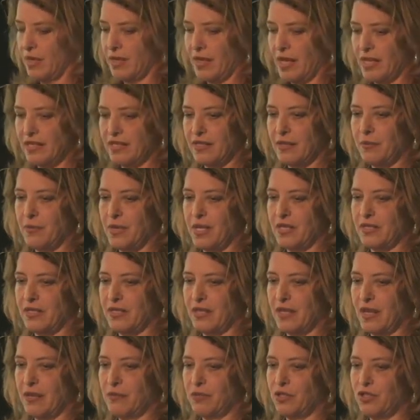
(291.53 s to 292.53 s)
That's the
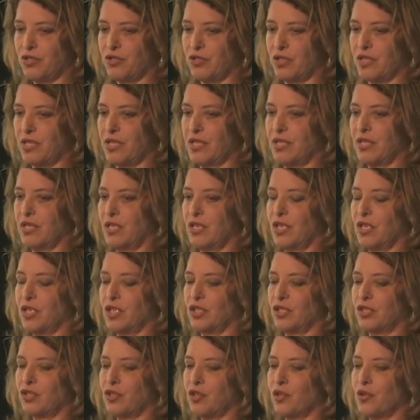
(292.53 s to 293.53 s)
basic chemistry.
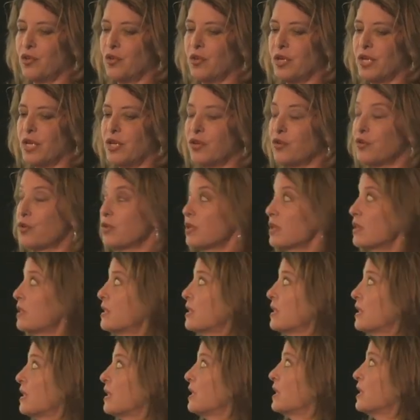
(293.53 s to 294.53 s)
So in order
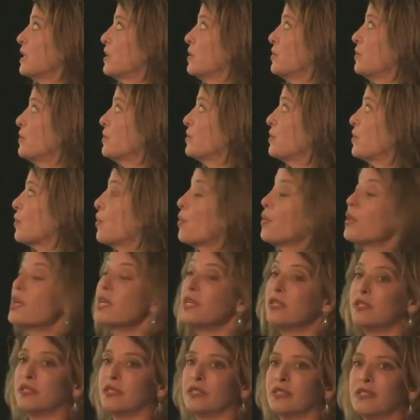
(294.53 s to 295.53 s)
to use
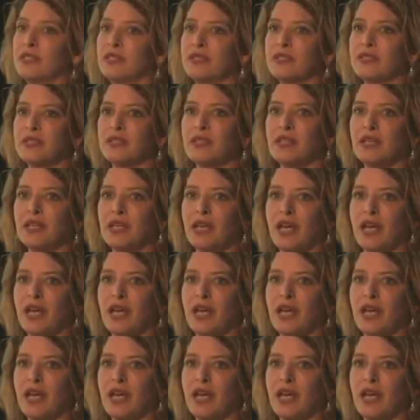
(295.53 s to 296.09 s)
oils